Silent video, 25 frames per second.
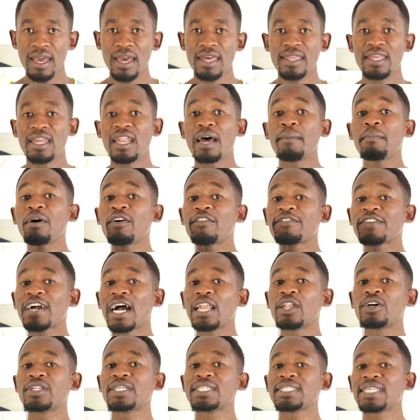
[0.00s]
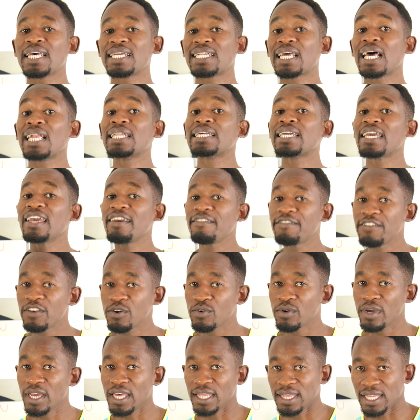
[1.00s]
The number of calories that I'll give
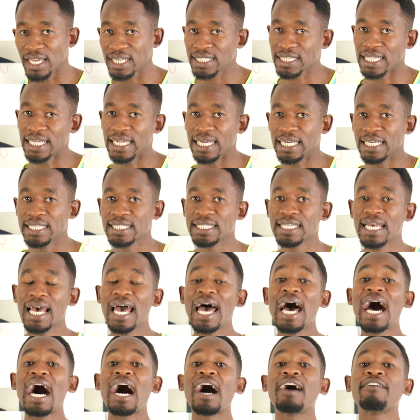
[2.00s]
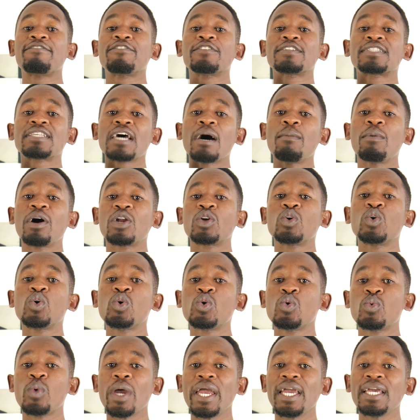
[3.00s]
you in this list are for someone
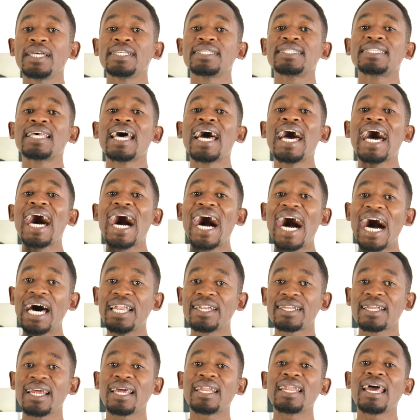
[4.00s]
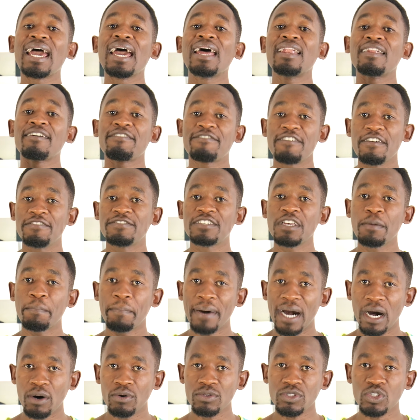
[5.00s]
who weighs 150
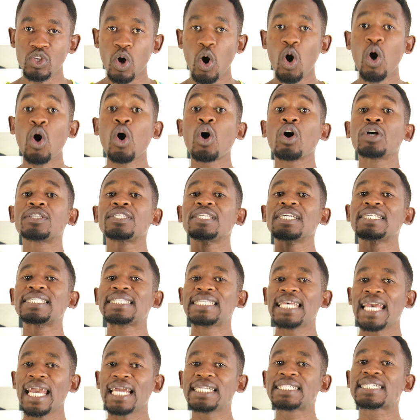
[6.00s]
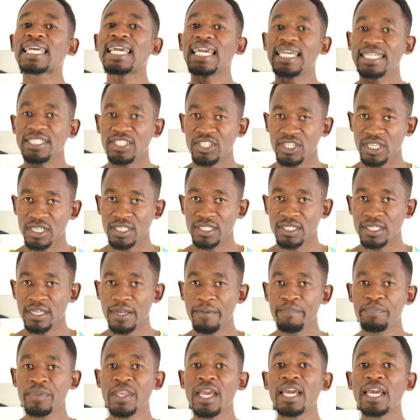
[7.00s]
pounds or 68 kgs.